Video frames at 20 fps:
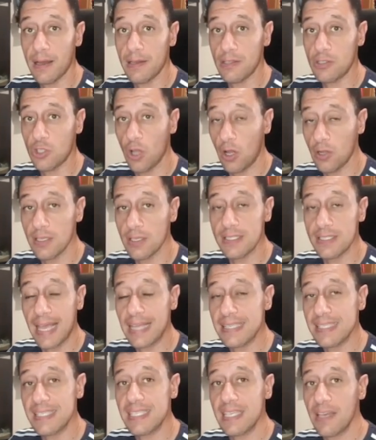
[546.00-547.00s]

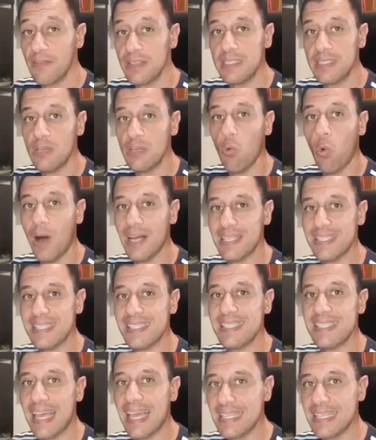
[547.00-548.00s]
dollars and seventy-one
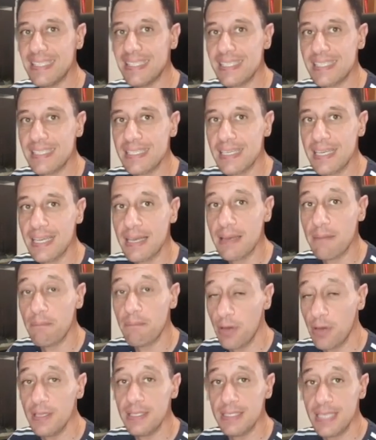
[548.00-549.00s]
cents
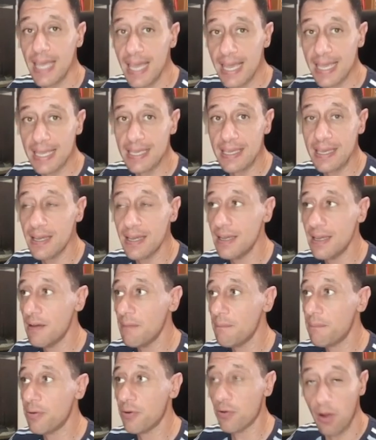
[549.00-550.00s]
per day
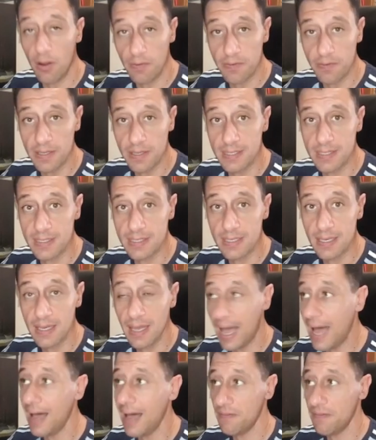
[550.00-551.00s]
profit
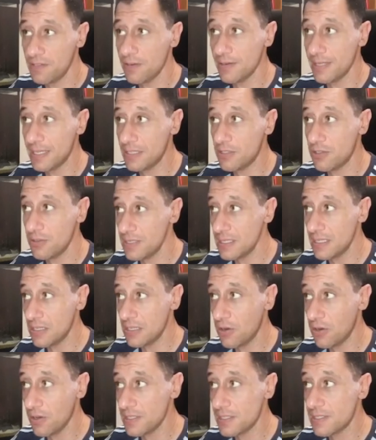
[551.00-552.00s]
after electricity
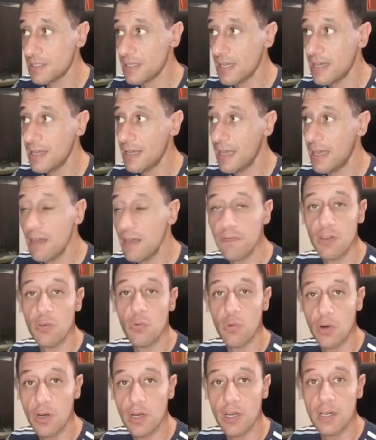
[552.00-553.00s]
costs if
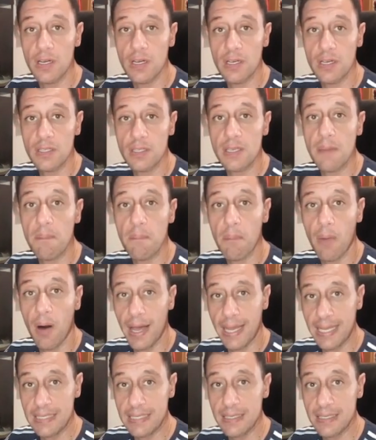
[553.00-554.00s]
you were to
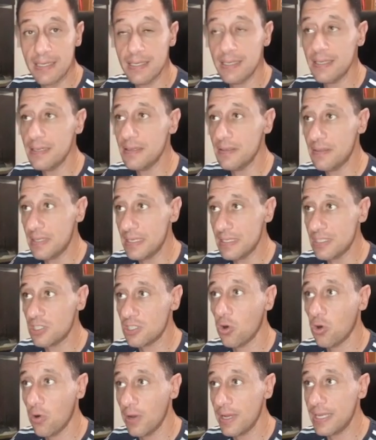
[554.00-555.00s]
mine this
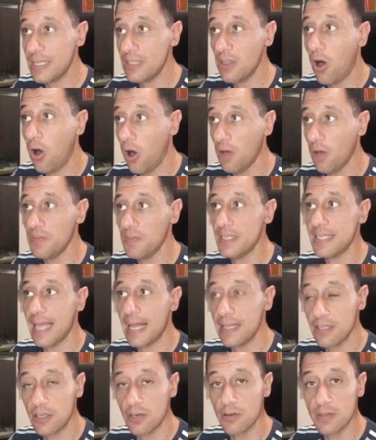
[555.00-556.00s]
coin on this
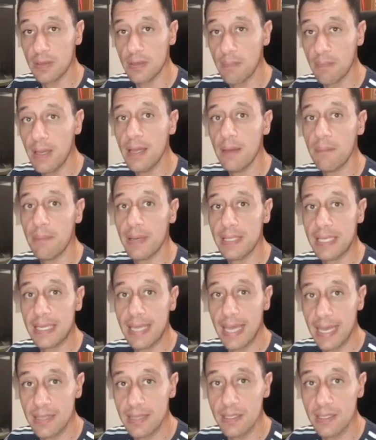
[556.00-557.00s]
algorithm. But
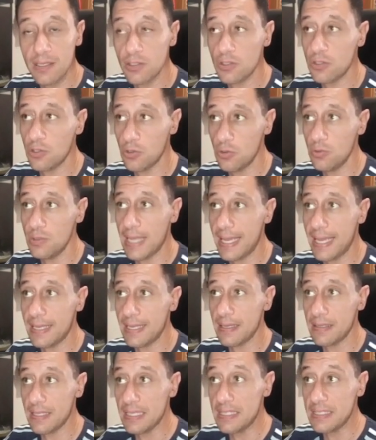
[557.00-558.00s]
again, do take
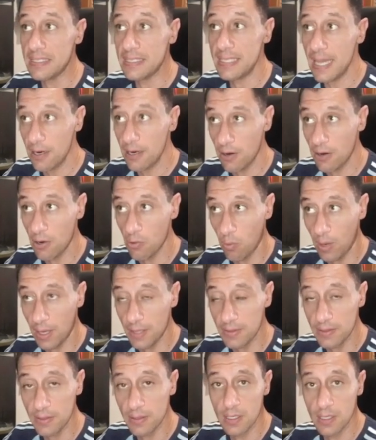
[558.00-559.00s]
the Dero
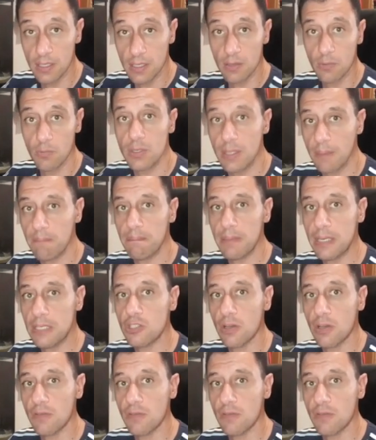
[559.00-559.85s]
one with a pinch of